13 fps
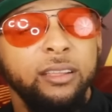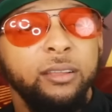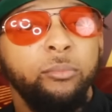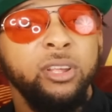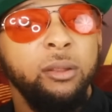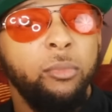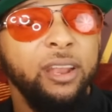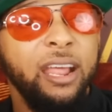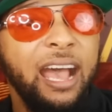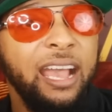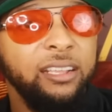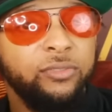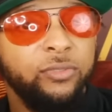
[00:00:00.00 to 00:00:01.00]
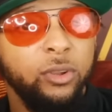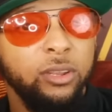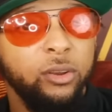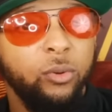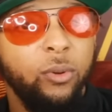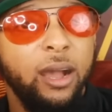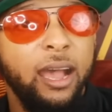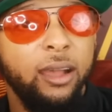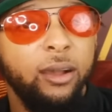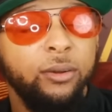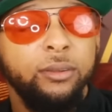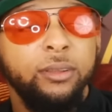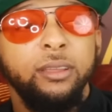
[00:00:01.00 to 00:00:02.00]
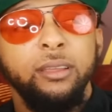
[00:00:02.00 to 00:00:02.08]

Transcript: put him on ice for a little while.